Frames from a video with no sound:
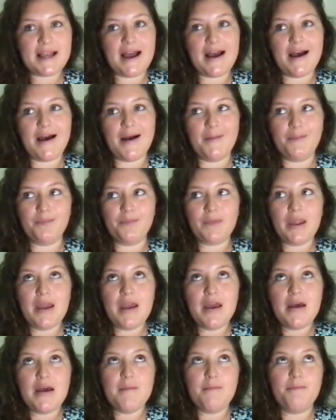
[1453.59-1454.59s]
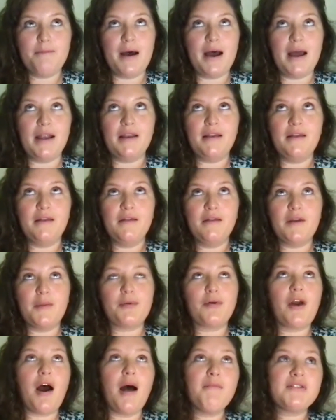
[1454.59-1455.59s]
But the
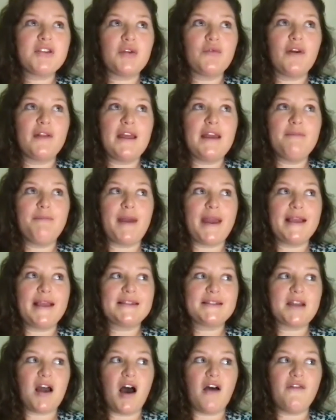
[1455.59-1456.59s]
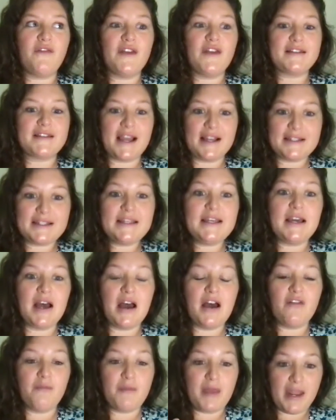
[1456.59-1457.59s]
prompts are really based off this idea
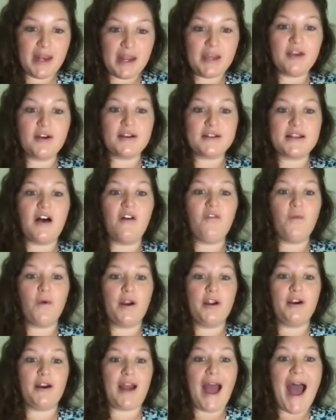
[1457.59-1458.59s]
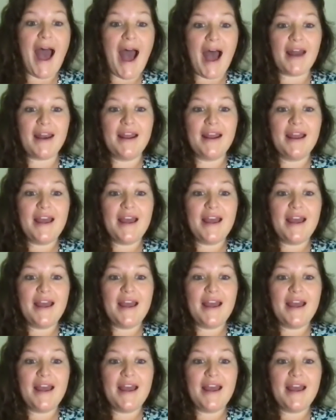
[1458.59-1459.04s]
of meeting yourself where you're at.